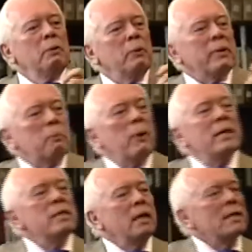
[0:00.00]
with the
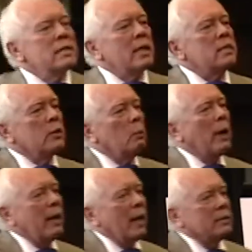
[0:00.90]
President of the United States in the
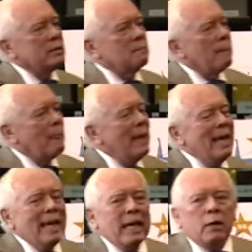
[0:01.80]
White House.
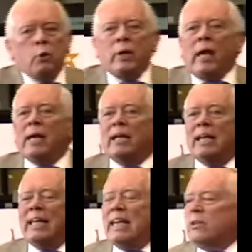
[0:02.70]
It created
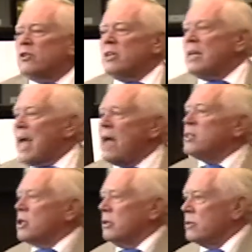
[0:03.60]
an
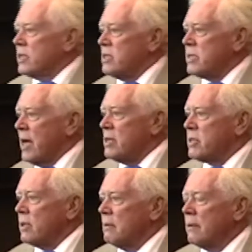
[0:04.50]
international sensation.